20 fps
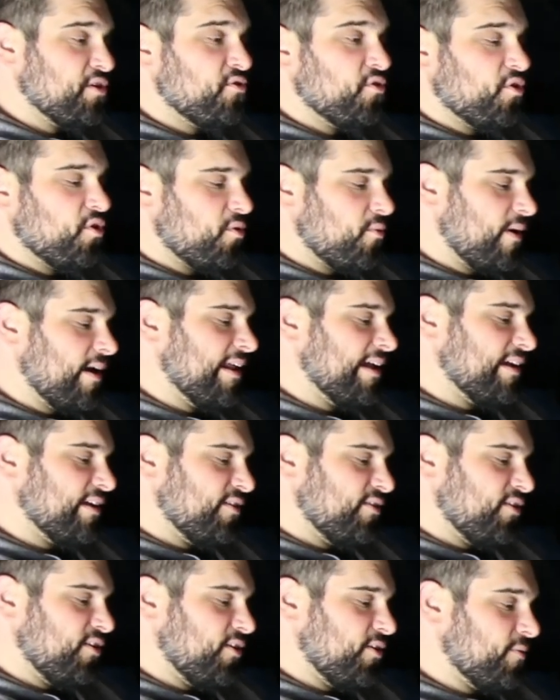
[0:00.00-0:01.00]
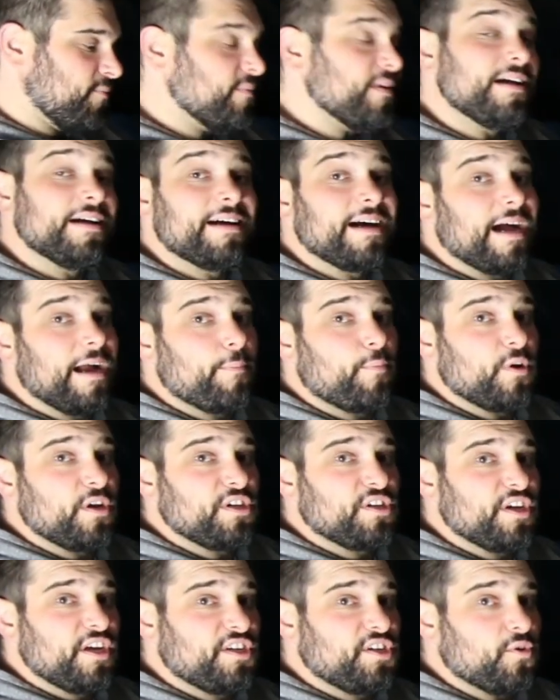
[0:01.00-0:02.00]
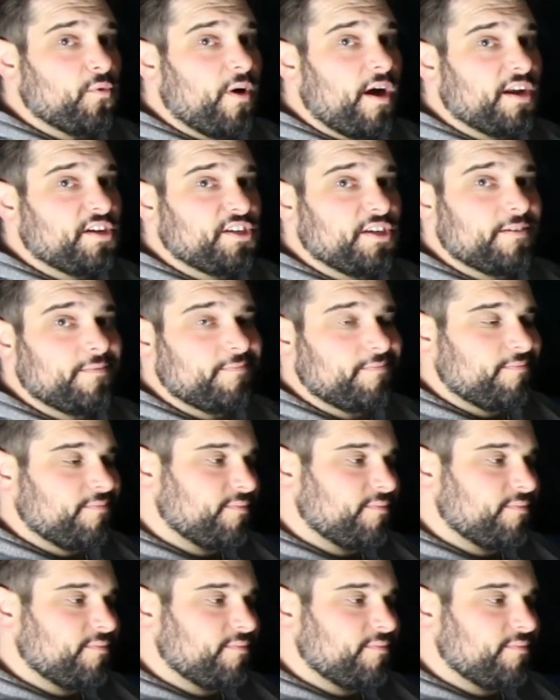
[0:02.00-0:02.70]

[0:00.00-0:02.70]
cool what it can do. I appreciate you watching.